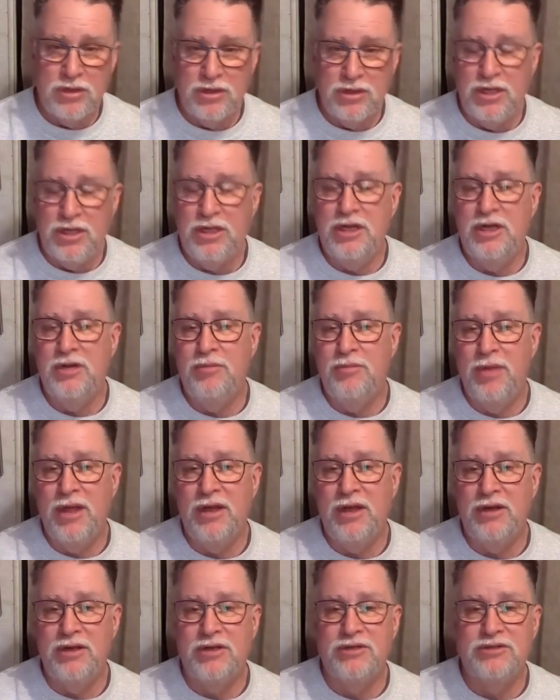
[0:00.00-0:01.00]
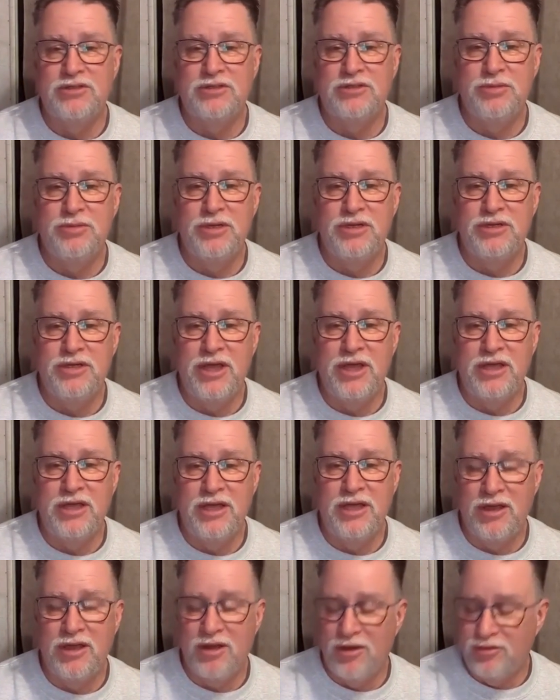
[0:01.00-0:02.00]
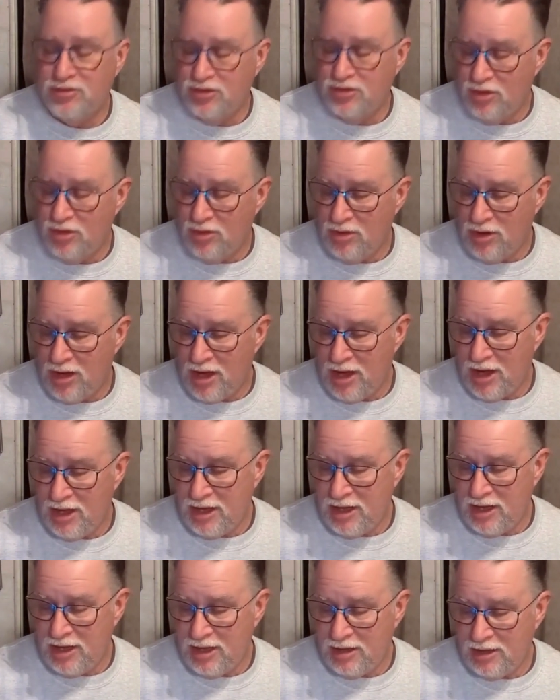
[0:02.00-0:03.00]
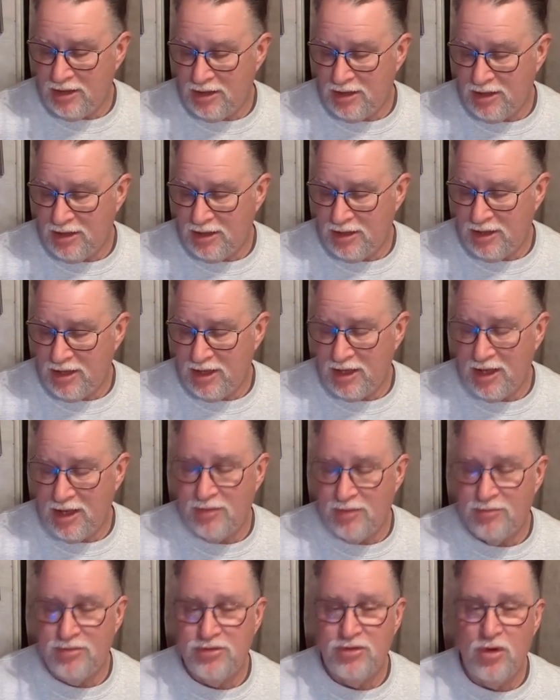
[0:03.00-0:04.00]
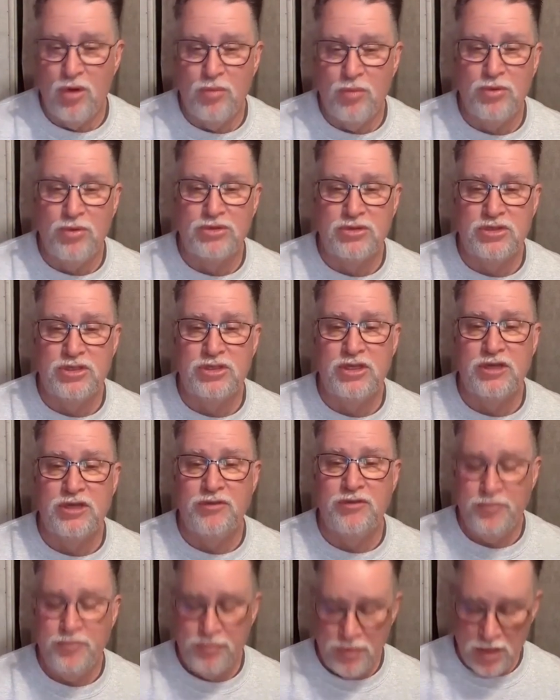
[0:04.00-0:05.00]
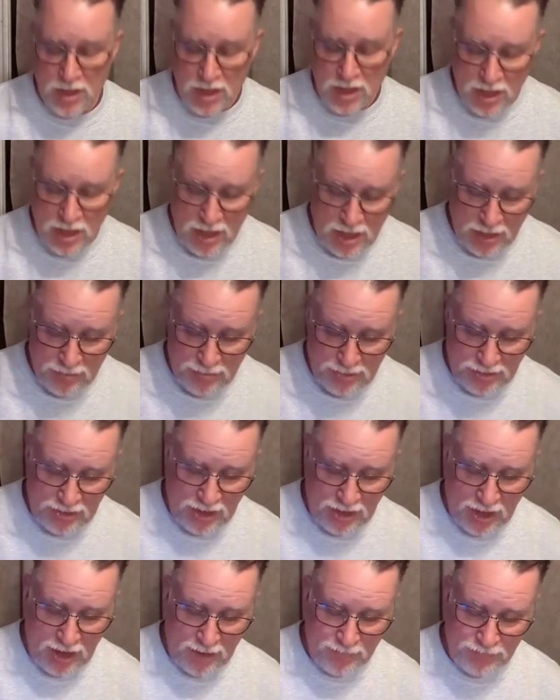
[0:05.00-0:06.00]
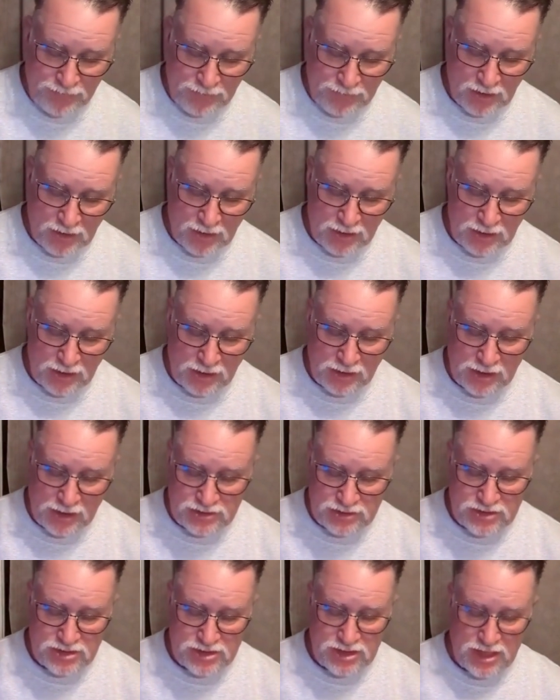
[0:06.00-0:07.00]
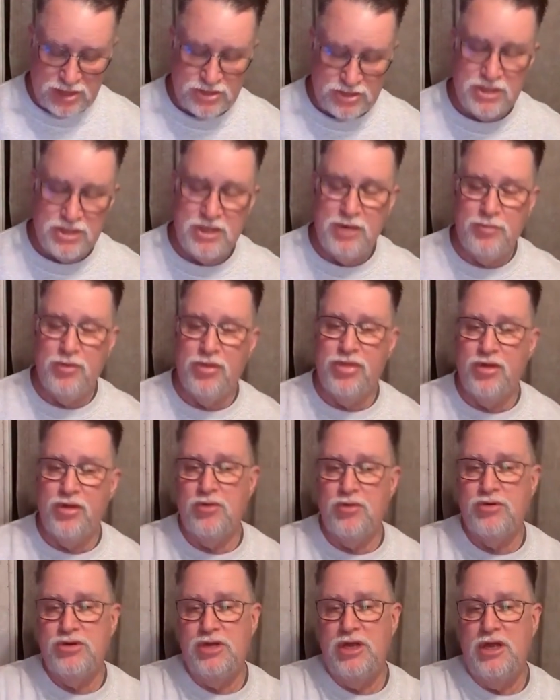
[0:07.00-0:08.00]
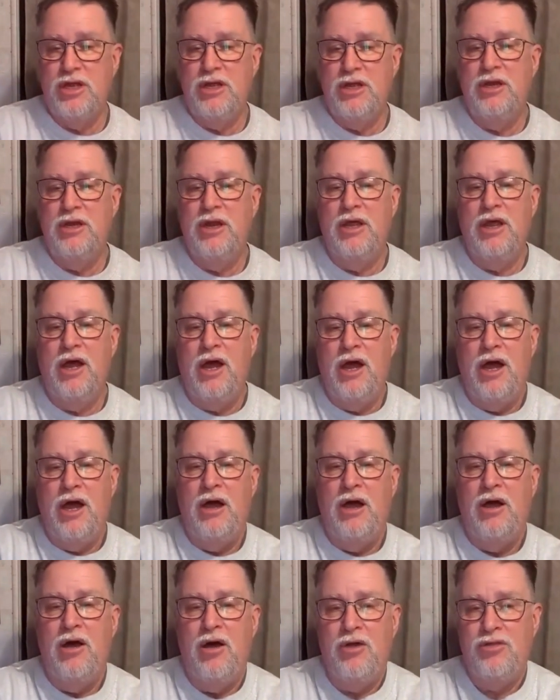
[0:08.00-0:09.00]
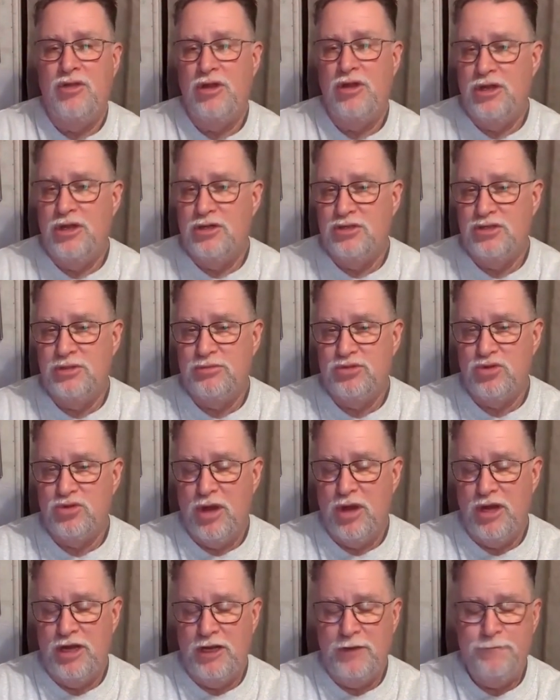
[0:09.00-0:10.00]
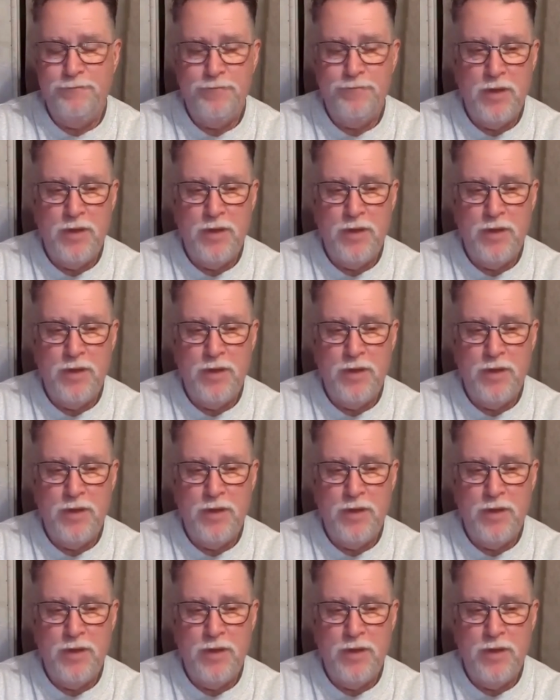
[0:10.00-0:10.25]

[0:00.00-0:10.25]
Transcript: needed maintenance is being taken care of. So I am so appreciative. But um, this is lesson number 13 uh, on the leadership training.